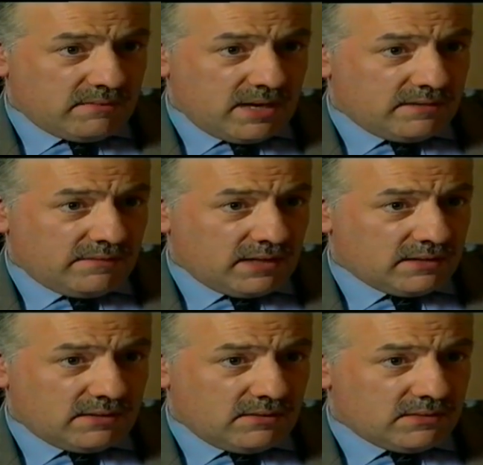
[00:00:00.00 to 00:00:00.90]
rate of
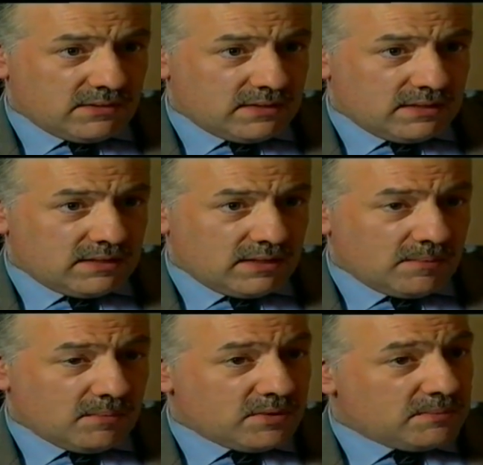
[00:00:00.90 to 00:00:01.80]
executions in
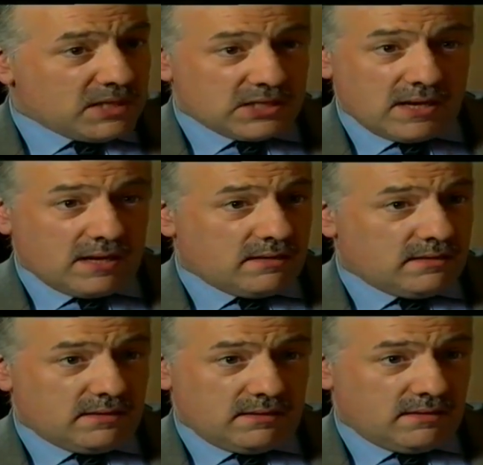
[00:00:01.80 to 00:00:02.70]
Singapore is much higher
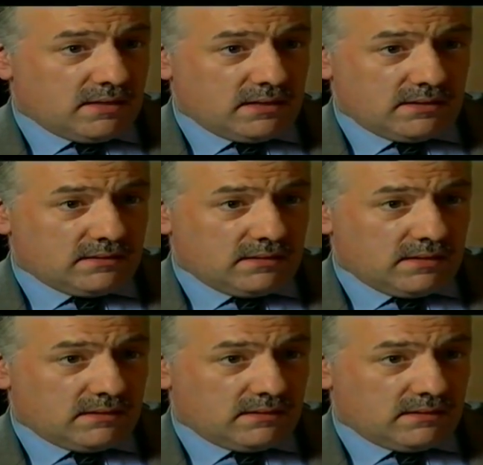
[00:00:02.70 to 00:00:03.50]
than in the United States.